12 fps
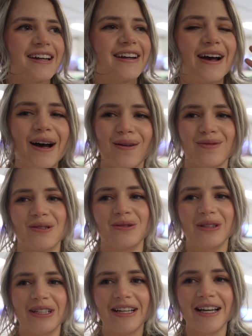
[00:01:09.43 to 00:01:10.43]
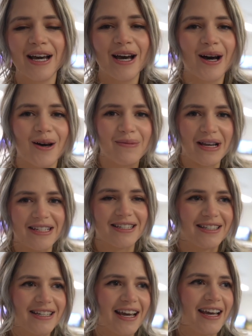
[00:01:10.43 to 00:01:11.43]
an absolutely amazing
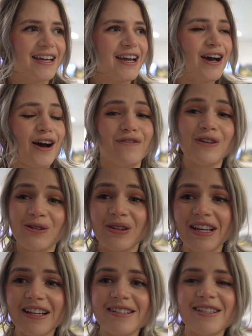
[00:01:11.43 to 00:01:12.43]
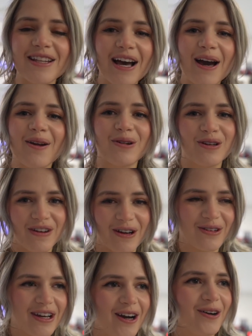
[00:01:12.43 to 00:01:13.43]
day. A few things that we
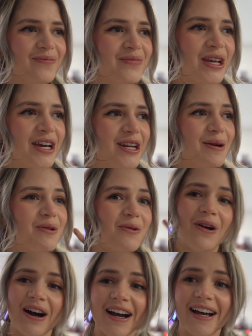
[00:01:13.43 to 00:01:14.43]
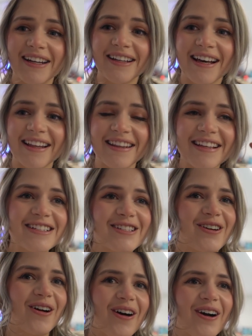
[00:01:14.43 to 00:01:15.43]
found out. Number one, this
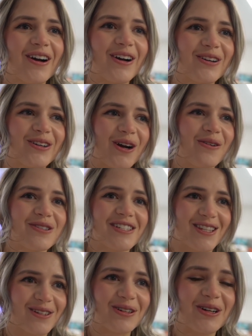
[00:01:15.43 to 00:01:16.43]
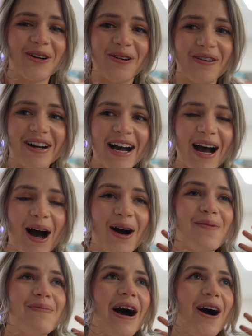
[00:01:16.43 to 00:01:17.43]
car goes through
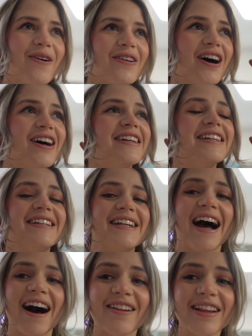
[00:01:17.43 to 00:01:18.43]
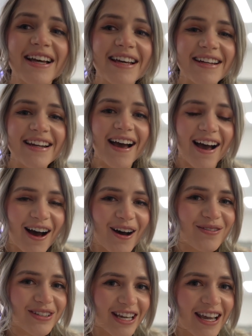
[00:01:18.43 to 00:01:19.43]
about a gallon
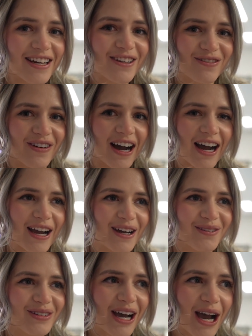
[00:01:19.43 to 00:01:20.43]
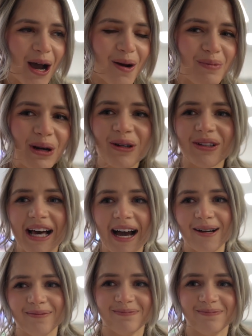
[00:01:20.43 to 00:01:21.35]
of E85 per lap.